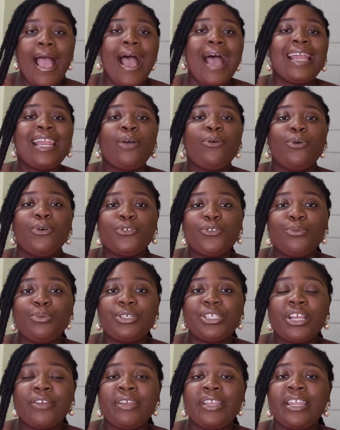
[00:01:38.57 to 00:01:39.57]
And I'll also be
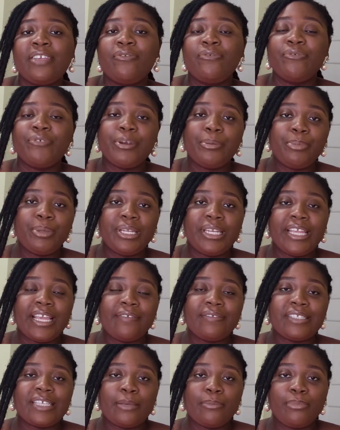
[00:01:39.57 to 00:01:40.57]
sharing a free
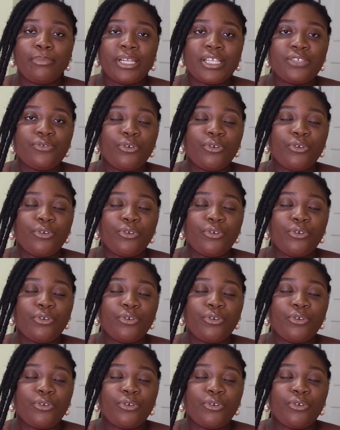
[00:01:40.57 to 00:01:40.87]
PDF template